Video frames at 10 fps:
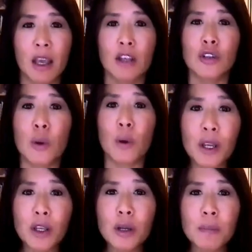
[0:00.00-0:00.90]
So I
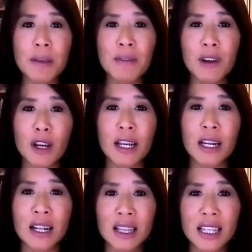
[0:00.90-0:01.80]
want you to be very
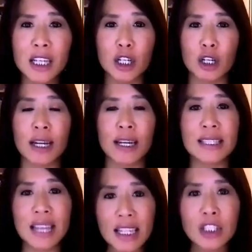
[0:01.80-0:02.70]
clear and
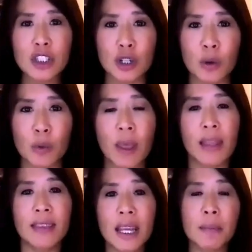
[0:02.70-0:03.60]
intentional.
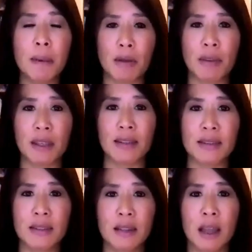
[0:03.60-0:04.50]
Think about
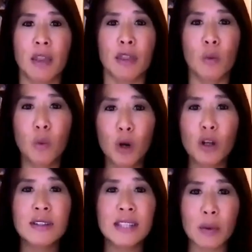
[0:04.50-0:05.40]
this. The
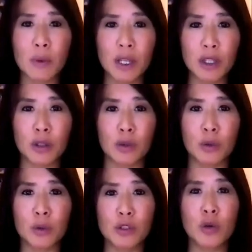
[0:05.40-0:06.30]
words that we
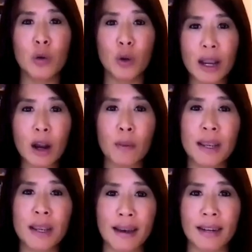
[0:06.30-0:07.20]
use create our
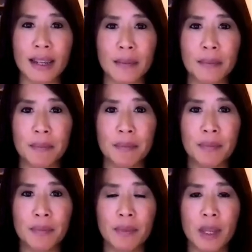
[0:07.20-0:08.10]
reality.
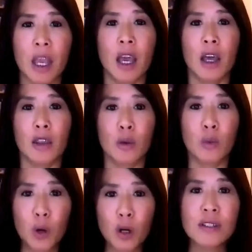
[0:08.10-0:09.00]
The
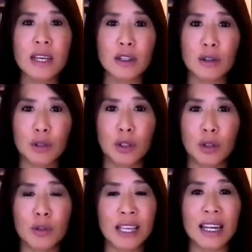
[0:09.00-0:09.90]
words that you
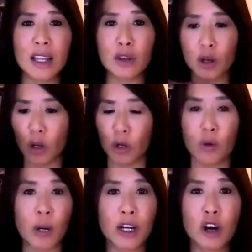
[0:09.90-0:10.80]
use can either
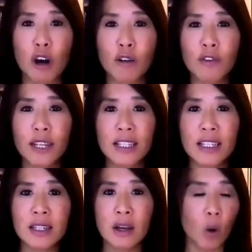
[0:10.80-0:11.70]
create
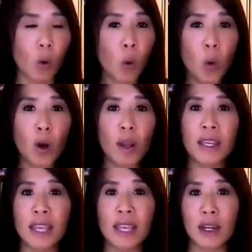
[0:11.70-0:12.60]
conflict or
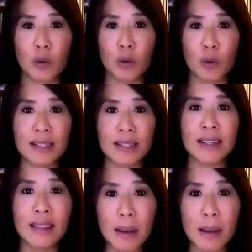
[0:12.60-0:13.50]
can create
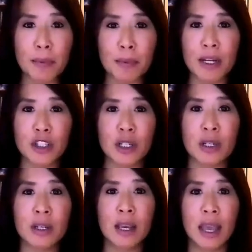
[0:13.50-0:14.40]

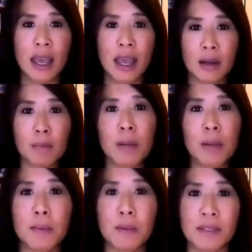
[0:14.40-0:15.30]
collaboration and bring
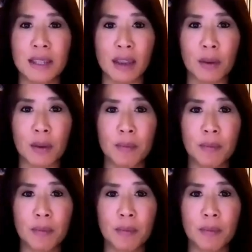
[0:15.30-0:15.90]
people together.